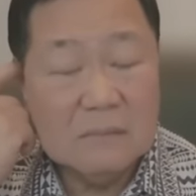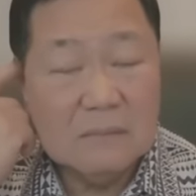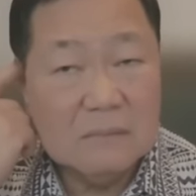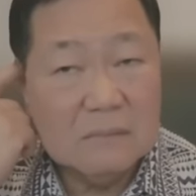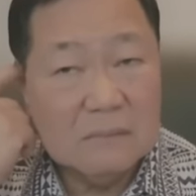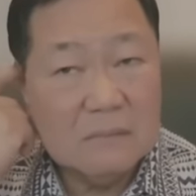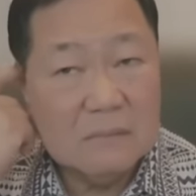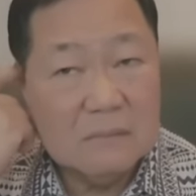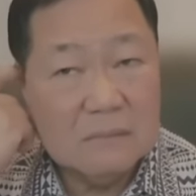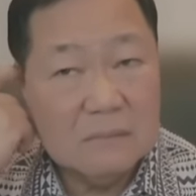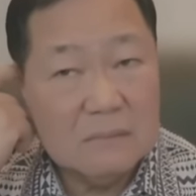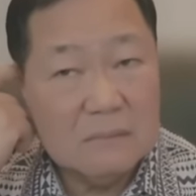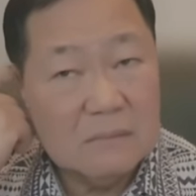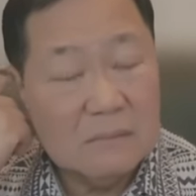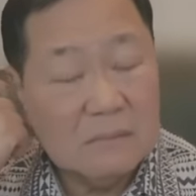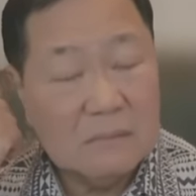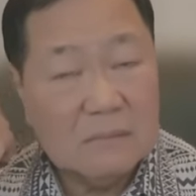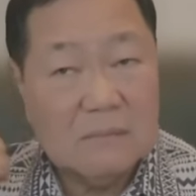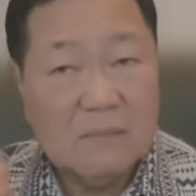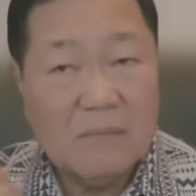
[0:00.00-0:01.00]

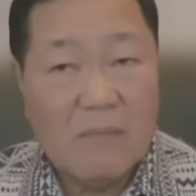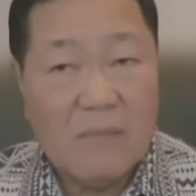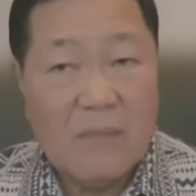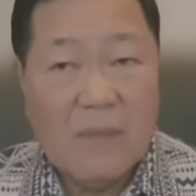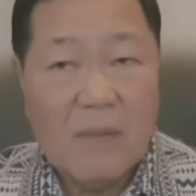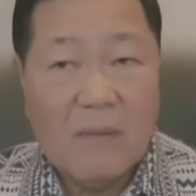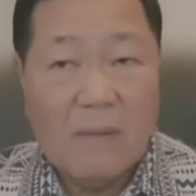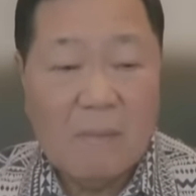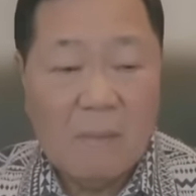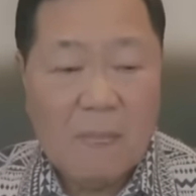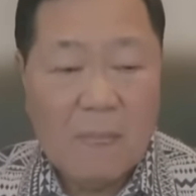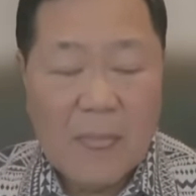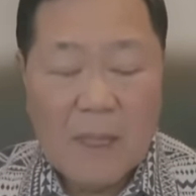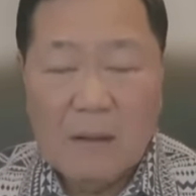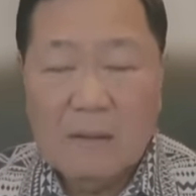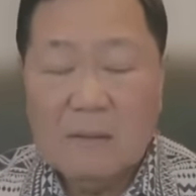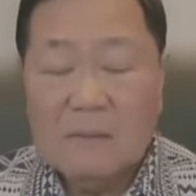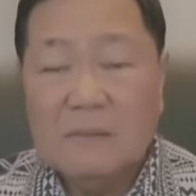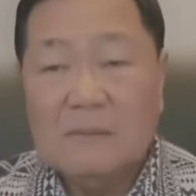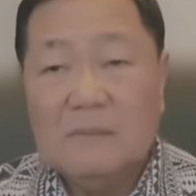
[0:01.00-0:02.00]

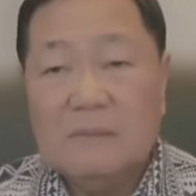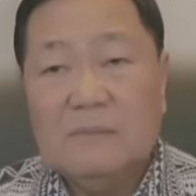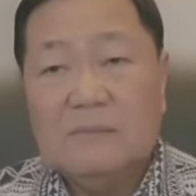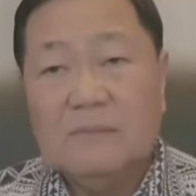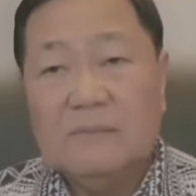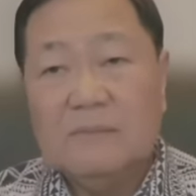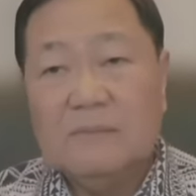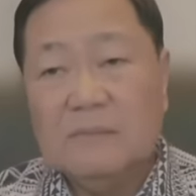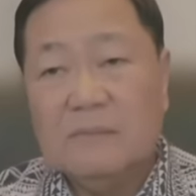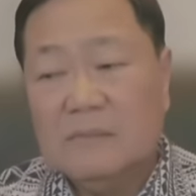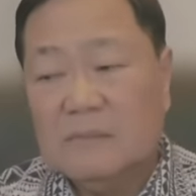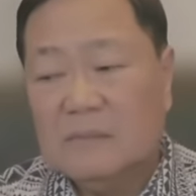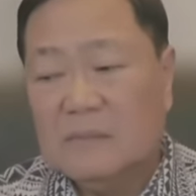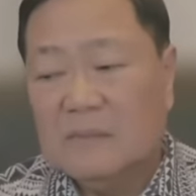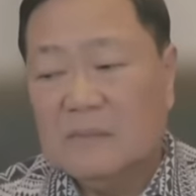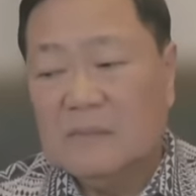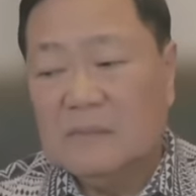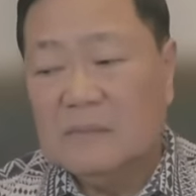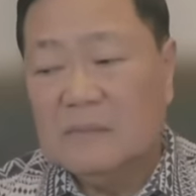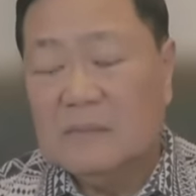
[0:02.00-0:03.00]

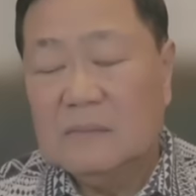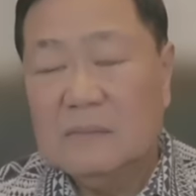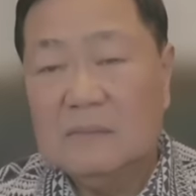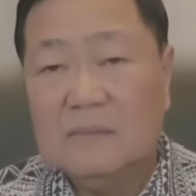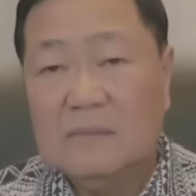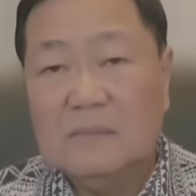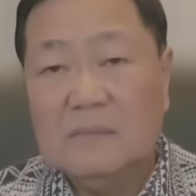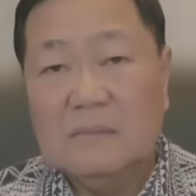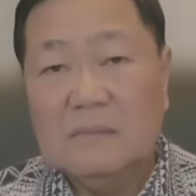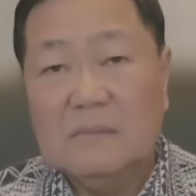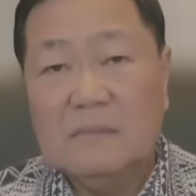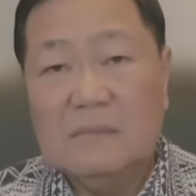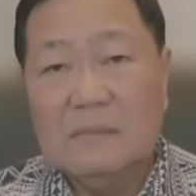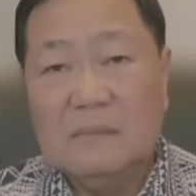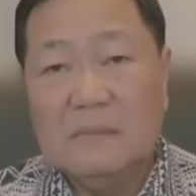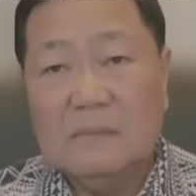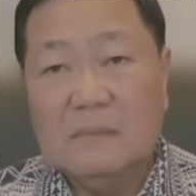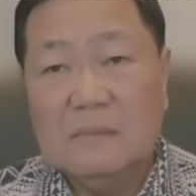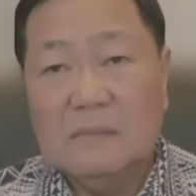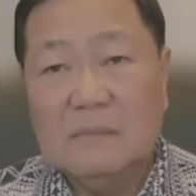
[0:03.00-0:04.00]

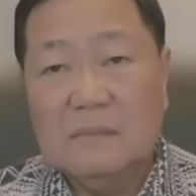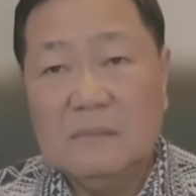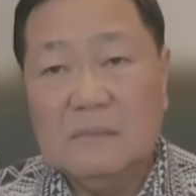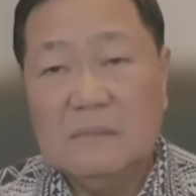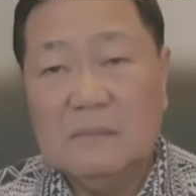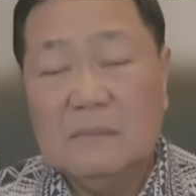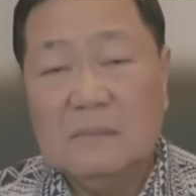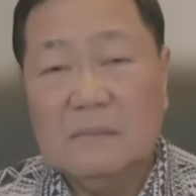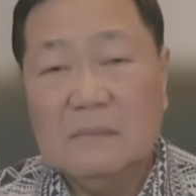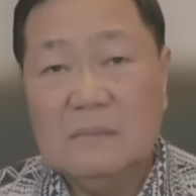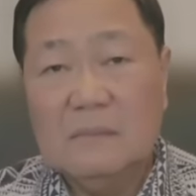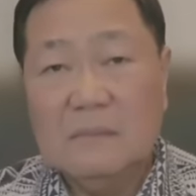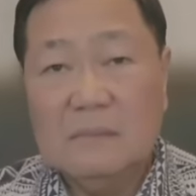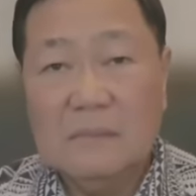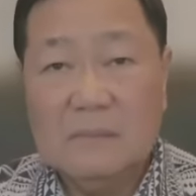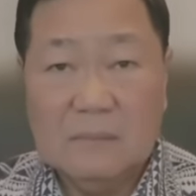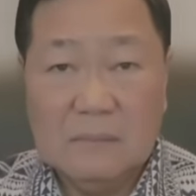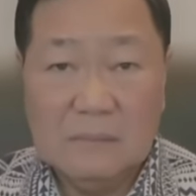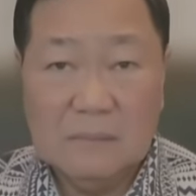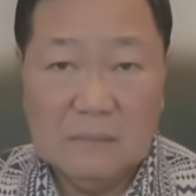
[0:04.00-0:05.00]

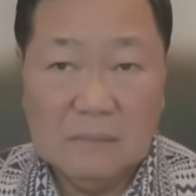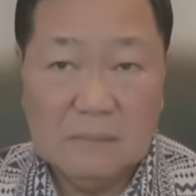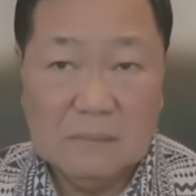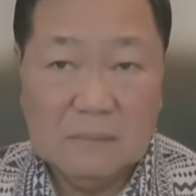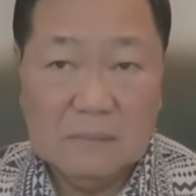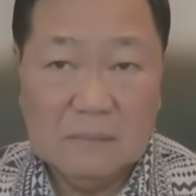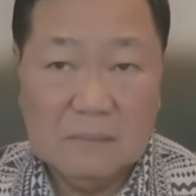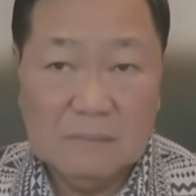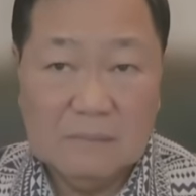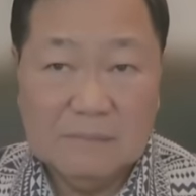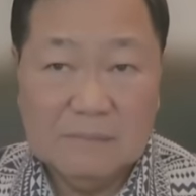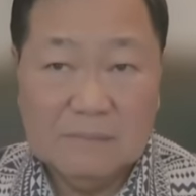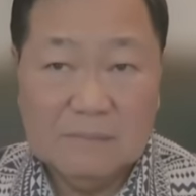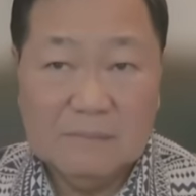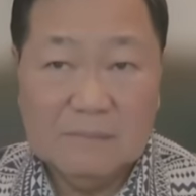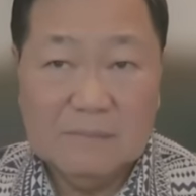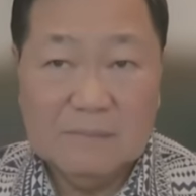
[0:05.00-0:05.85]
[no speech]